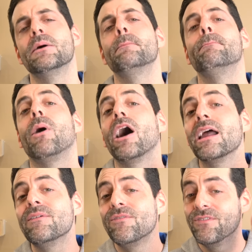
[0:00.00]

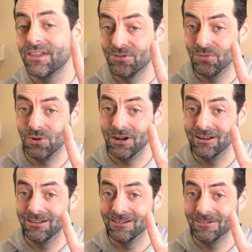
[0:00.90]
My fifth
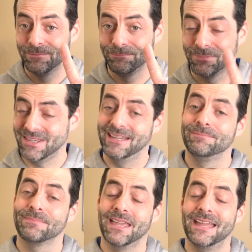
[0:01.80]
one Okay,
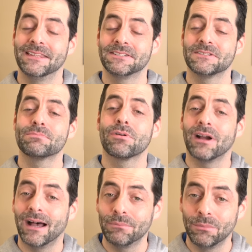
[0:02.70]
and this is
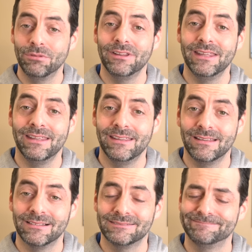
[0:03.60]

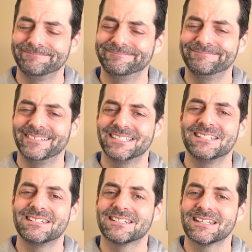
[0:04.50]
probably, this
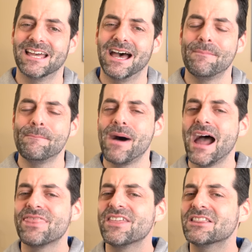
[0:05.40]
is,
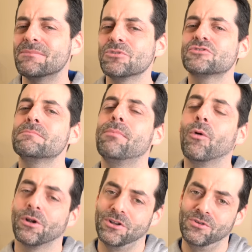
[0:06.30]
I think, the most
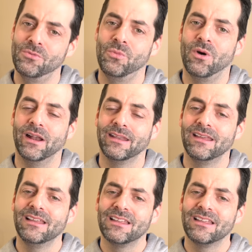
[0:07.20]
important one.